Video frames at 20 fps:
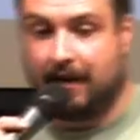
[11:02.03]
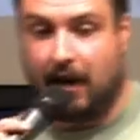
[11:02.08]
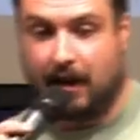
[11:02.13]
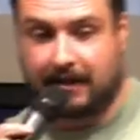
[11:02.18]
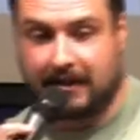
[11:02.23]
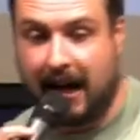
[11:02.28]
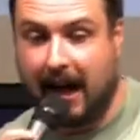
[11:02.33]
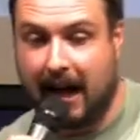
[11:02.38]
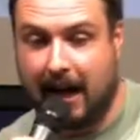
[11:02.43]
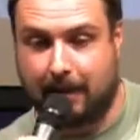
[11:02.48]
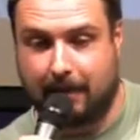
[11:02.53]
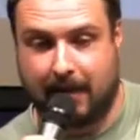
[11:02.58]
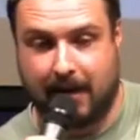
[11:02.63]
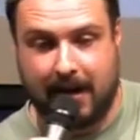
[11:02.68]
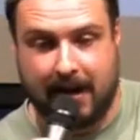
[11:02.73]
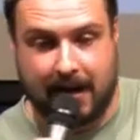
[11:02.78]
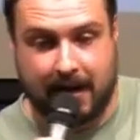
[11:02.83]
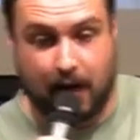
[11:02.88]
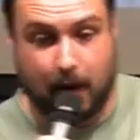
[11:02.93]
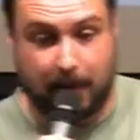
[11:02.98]
of all time.
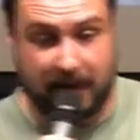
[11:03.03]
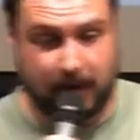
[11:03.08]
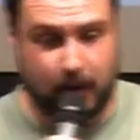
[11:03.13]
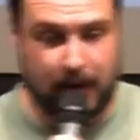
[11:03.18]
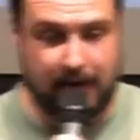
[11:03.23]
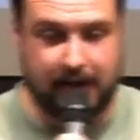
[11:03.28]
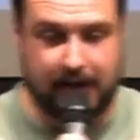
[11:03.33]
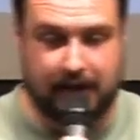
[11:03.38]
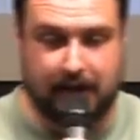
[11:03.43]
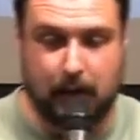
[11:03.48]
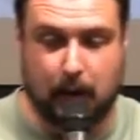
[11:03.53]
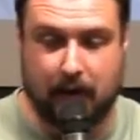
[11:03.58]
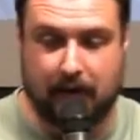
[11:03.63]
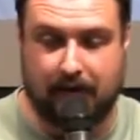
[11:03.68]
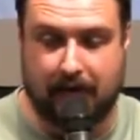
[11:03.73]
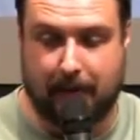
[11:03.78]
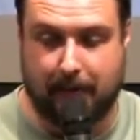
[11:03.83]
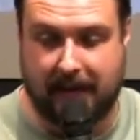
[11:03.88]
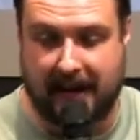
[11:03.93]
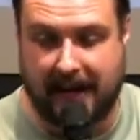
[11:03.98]
Between the two
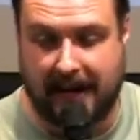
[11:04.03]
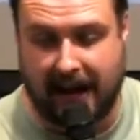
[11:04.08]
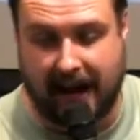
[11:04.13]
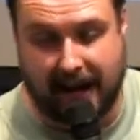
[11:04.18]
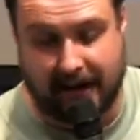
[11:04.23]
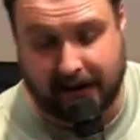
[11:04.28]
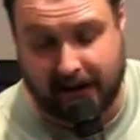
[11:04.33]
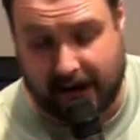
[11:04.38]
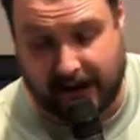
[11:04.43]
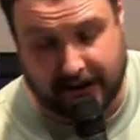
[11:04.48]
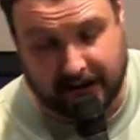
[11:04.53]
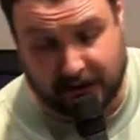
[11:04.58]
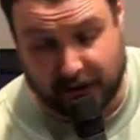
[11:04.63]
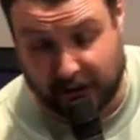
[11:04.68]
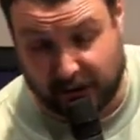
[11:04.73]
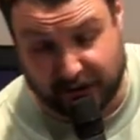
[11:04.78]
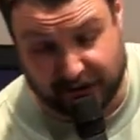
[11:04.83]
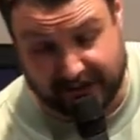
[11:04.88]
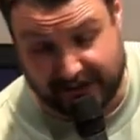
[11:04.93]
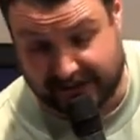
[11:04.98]
of them, I
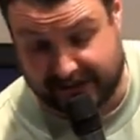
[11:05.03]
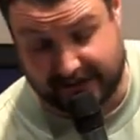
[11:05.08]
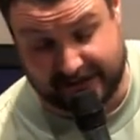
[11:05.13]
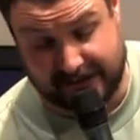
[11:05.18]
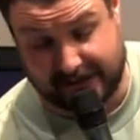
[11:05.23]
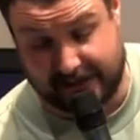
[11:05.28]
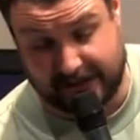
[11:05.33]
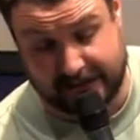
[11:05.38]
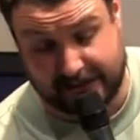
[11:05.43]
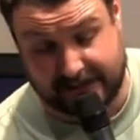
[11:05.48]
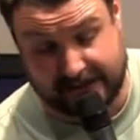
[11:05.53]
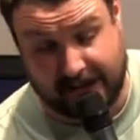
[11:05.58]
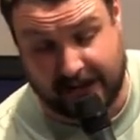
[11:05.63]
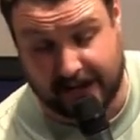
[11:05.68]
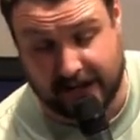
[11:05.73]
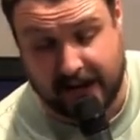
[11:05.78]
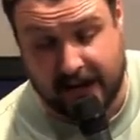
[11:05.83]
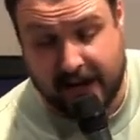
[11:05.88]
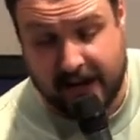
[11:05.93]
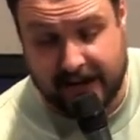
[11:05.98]
Googled this because it's
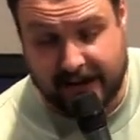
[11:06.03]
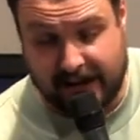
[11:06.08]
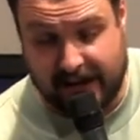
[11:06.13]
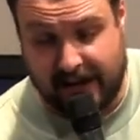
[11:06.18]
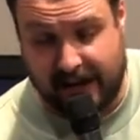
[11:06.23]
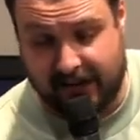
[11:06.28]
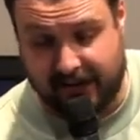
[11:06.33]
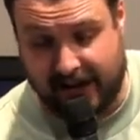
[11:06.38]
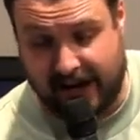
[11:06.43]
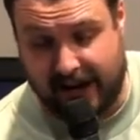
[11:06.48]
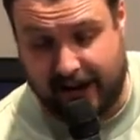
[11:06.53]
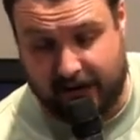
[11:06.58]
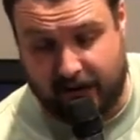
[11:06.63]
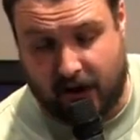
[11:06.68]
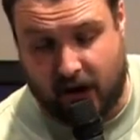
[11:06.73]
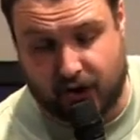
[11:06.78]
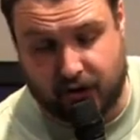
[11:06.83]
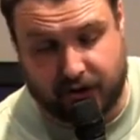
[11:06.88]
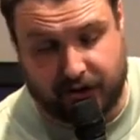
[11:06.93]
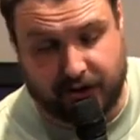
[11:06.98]
insane. They
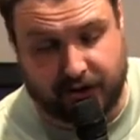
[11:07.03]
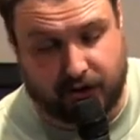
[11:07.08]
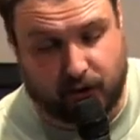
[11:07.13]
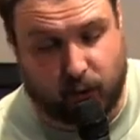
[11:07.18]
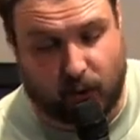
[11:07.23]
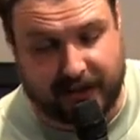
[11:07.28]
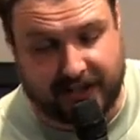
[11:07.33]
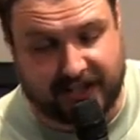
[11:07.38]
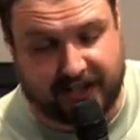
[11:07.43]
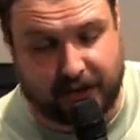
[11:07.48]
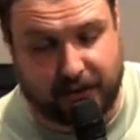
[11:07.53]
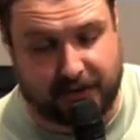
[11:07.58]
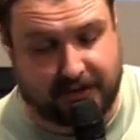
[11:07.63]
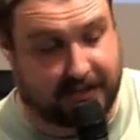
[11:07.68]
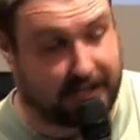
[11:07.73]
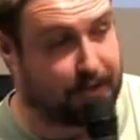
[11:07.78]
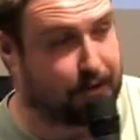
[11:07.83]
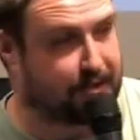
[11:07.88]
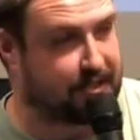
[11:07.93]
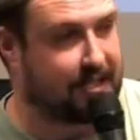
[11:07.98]
have 122
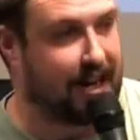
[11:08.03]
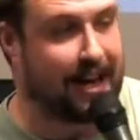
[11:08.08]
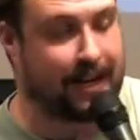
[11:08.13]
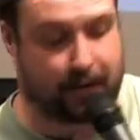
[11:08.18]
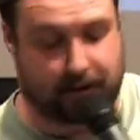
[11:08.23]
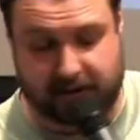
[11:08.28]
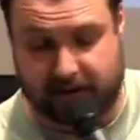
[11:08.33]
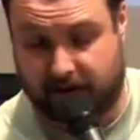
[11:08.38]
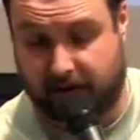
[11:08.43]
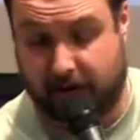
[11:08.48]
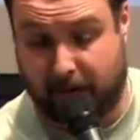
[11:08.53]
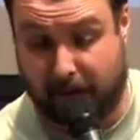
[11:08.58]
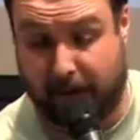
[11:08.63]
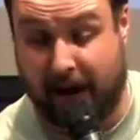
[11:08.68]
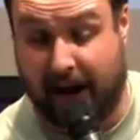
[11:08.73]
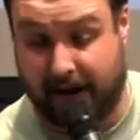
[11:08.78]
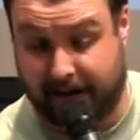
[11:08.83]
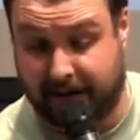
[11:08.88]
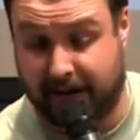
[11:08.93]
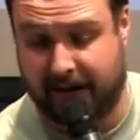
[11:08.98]
singles titles
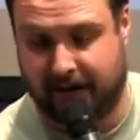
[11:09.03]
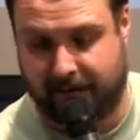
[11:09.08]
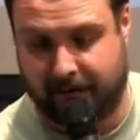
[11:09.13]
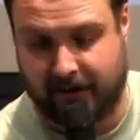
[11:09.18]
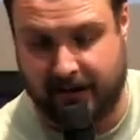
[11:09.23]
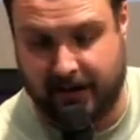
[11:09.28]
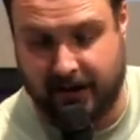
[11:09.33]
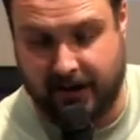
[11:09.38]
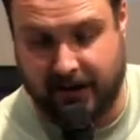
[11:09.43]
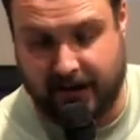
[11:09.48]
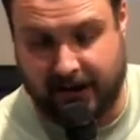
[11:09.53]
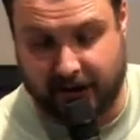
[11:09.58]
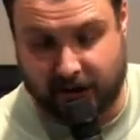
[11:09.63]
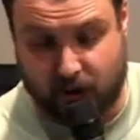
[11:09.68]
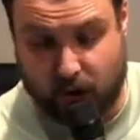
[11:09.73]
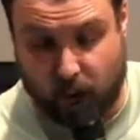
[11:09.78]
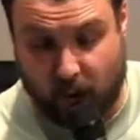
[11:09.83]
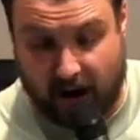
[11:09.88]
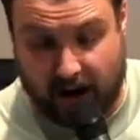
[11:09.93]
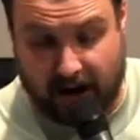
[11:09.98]
combined
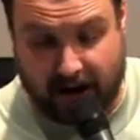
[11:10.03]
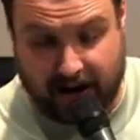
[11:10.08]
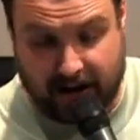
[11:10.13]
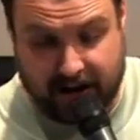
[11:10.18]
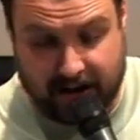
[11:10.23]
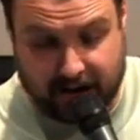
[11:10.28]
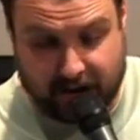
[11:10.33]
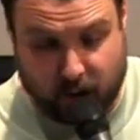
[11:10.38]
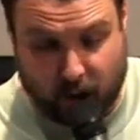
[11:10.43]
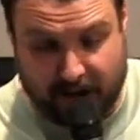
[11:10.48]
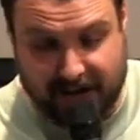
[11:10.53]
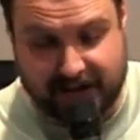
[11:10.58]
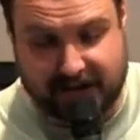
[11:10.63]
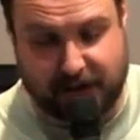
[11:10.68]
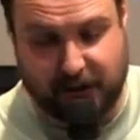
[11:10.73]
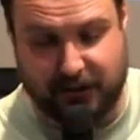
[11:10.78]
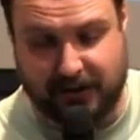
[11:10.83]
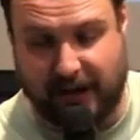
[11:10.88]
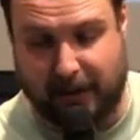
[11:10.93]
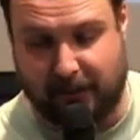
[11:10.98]
and
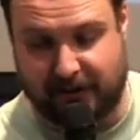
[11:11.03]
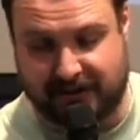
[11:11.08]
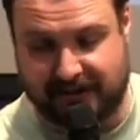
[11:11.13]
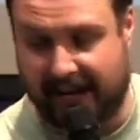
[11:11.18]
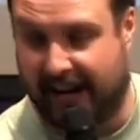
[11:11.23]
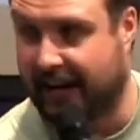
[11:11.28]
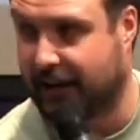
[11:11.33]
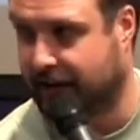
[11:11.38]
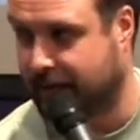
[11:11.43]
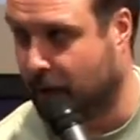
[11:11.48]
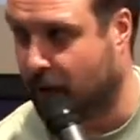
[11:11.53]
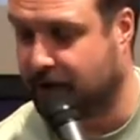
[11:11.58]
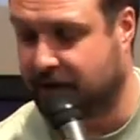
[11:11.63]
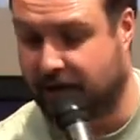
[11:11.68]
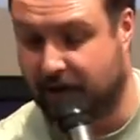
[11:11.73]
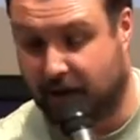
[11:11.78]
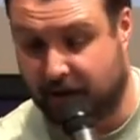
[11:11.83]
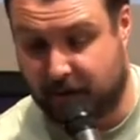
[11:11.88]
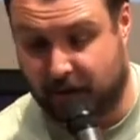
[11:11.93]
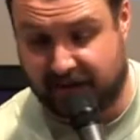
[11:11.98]
22 doubles titles.
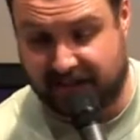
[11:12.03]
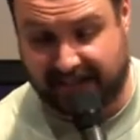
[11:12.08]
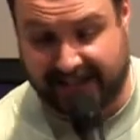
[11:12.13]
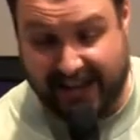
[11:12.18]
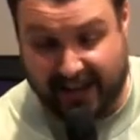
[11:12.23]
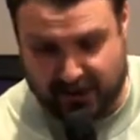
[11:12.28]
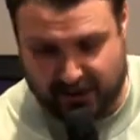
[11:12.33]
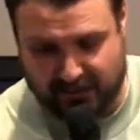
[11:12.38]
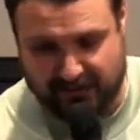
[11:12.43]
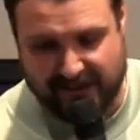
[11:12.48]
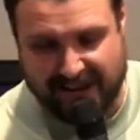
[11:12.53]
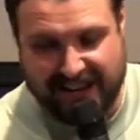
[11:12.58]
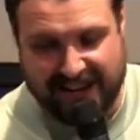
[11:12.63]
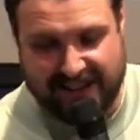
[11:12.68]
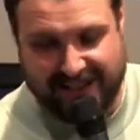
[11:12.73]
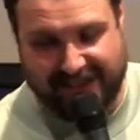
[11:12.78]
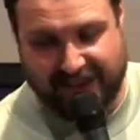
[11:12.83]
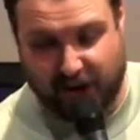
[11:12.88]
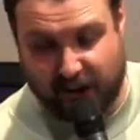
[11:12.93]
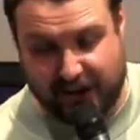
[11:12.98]
Most of those were together.
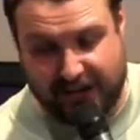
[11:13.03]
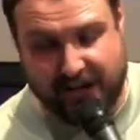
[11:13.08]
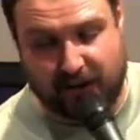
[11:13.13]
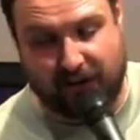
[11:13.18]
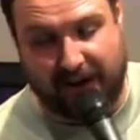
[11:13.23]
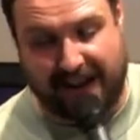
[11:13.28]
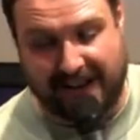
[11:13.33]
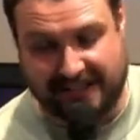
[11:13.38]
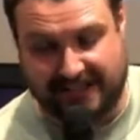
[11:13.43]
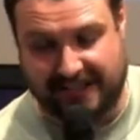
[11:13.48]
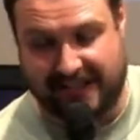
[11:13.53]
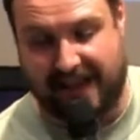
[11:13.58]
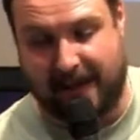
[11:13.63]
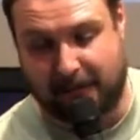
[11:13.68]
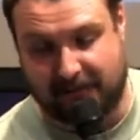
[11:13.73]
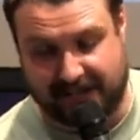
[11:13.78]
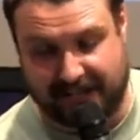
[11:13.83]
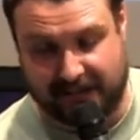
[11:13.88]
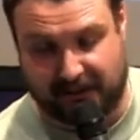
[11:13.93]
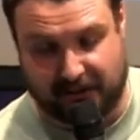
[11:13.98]
30 Grand
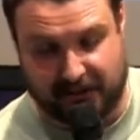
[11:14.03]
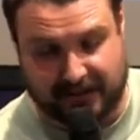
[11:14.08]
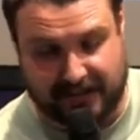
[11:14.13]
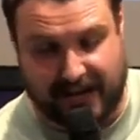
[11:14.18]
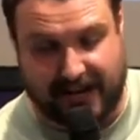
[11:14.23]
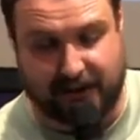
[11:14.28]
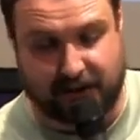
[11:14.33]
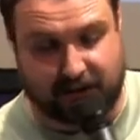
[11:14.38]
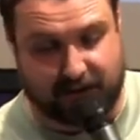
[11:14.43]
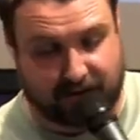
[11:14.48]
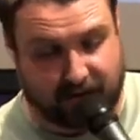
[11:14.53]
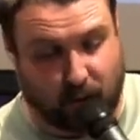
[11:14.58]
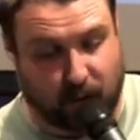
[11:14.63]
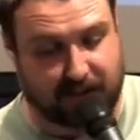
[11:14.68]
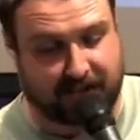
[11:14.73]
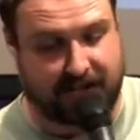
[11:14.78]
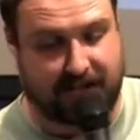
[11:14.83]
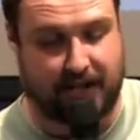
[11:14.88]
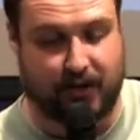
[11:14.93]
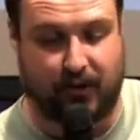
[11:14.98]
Slam singles titles,
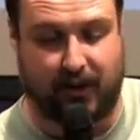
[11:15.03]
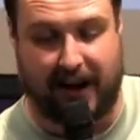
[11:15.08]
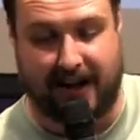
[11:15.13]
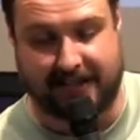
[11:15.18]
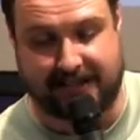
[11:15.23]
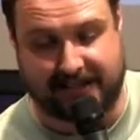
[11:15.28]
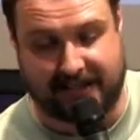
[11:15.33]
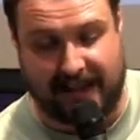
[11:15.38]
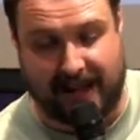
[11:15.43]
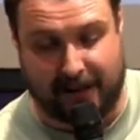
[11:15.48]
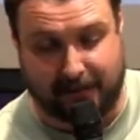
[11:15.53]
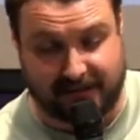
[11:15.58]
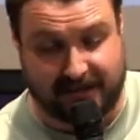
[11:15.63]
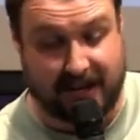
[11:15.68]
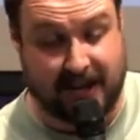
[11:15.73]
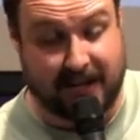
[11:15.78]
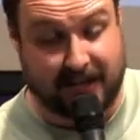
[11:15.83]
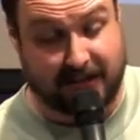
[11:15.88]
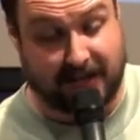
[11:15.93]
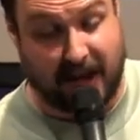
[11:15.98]
14 Grand
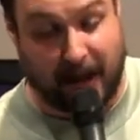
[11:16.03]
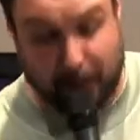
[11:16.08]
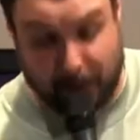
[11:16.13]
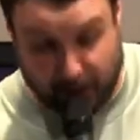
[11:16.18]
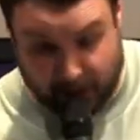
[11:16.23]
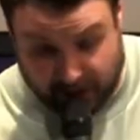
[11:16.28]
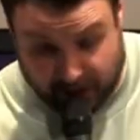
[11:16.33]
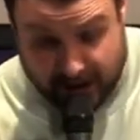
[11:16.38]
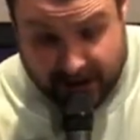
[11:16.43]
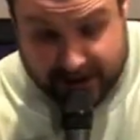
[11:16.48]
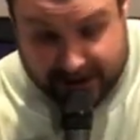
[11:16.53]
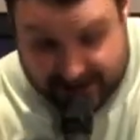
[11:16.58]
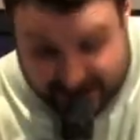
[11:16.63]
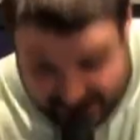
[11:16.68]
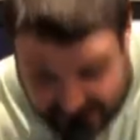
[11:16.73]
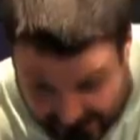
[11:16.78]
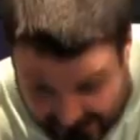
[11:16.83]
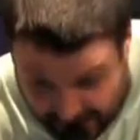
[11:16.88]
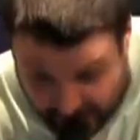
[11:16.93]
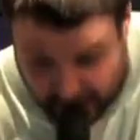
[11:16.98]
Slams, double
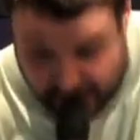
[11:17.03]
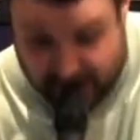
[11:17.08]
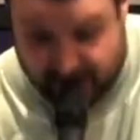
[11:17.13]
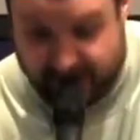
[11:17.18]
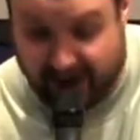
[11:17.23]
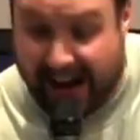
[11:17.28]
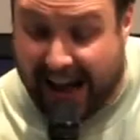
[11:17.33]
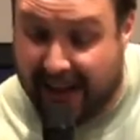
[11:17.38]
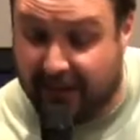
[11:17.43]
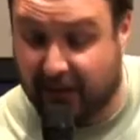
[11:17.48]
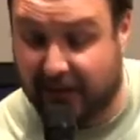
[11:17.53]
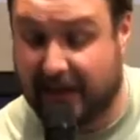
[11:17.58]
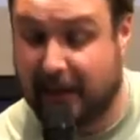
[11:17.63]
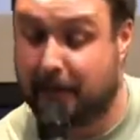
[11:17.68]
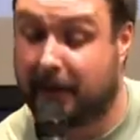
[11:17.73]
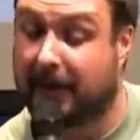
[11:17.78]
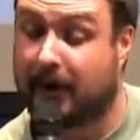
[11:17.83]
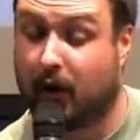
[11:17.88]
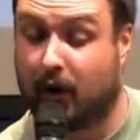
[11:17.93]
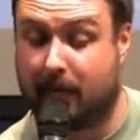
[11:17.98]
titles, 5
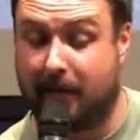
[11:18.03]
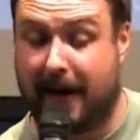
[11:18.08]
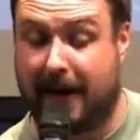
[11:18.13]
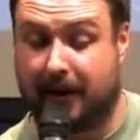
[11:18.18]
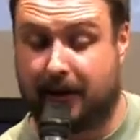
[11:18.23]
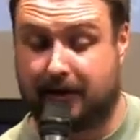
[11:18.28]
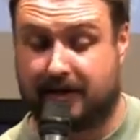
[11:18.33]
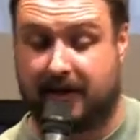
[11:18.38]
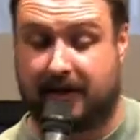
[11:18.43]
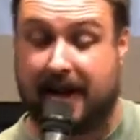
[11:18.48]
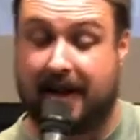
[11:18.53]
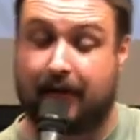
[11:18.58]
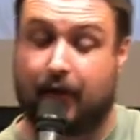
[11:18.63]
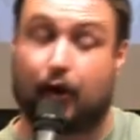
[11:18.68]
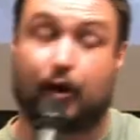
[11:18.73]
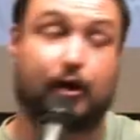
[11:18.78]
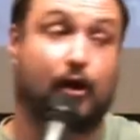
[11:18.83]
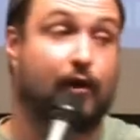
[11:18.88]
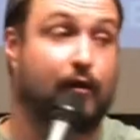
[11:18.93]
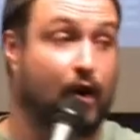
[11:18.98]
Olympic gold medals, and
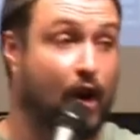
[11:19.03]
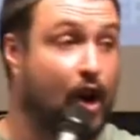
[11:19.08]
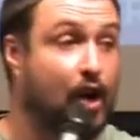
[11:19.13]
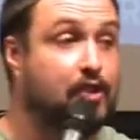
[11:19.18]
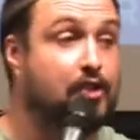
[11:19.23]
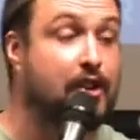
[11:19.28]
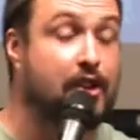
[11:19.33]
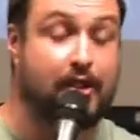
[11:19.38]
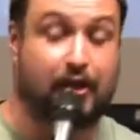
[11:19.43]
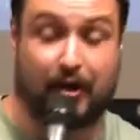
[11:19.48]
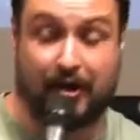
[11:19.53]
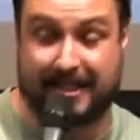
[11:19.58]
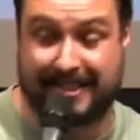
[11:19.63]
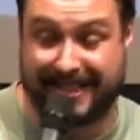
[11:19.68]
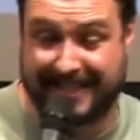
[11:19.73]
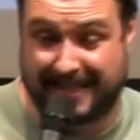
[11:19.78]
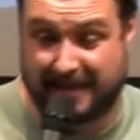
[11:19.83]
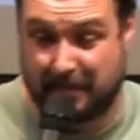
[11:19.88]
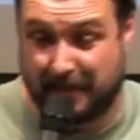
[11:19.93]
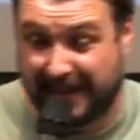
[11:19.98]
they've earned over
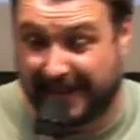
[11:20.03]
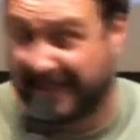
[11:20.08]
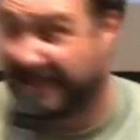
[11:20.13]
$136